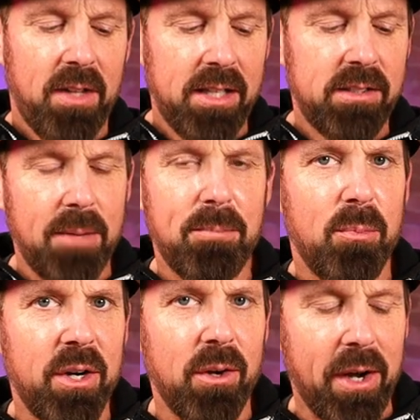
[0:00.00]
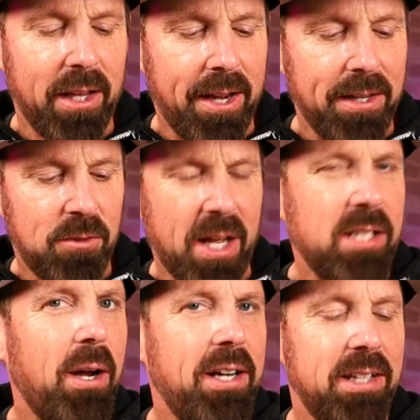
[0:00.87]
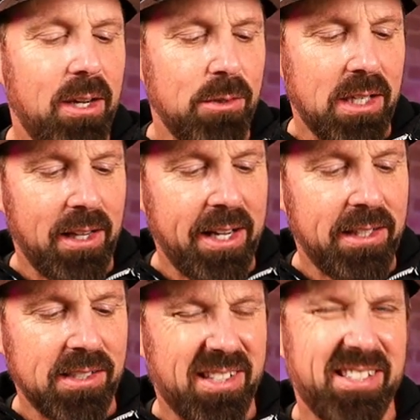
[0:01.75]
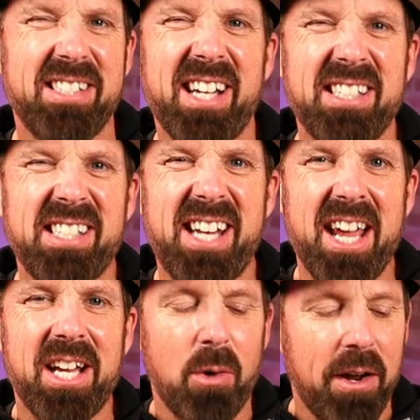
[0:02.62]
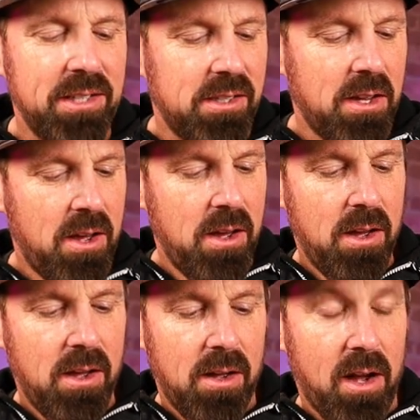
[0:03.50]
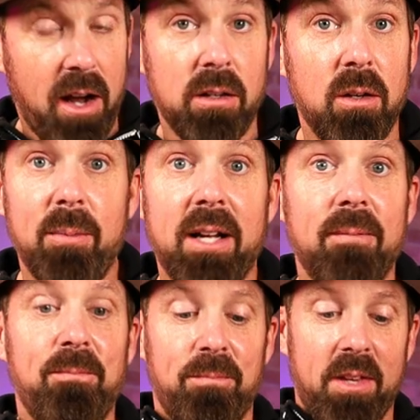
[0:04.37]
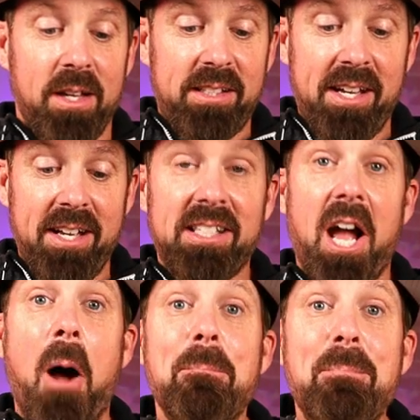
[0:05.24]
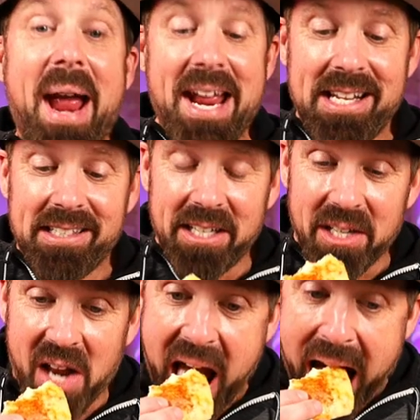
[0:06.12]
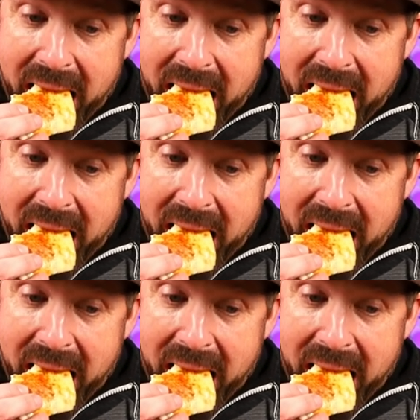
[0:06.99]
That's the type of burrito I like. So that's why I didn't think I was gonna like this, because it's got steak and rice. I don't know, man. This is amazing.